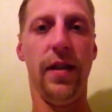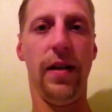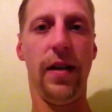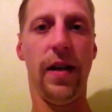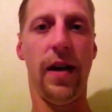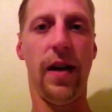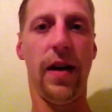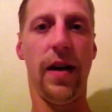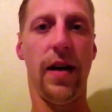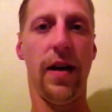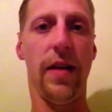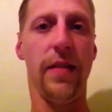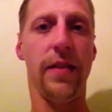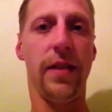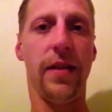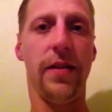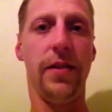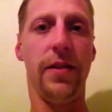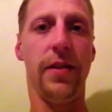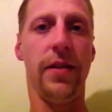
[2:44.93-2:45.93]
kind of as
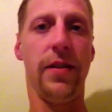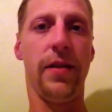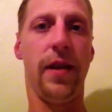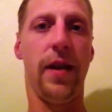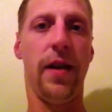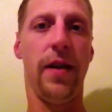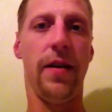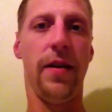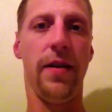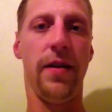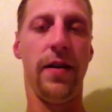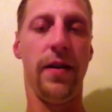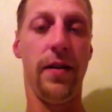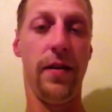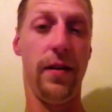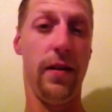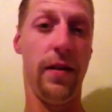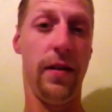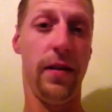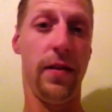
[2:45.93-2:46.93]
I just
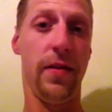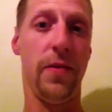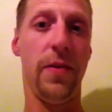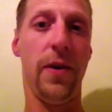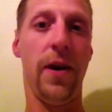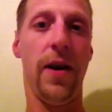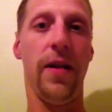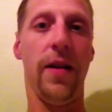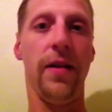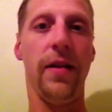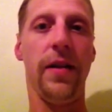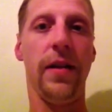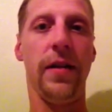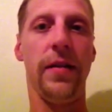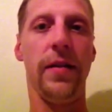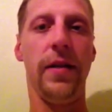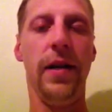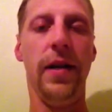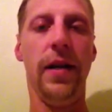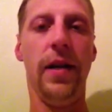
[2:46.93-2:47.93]
stated a little while ago.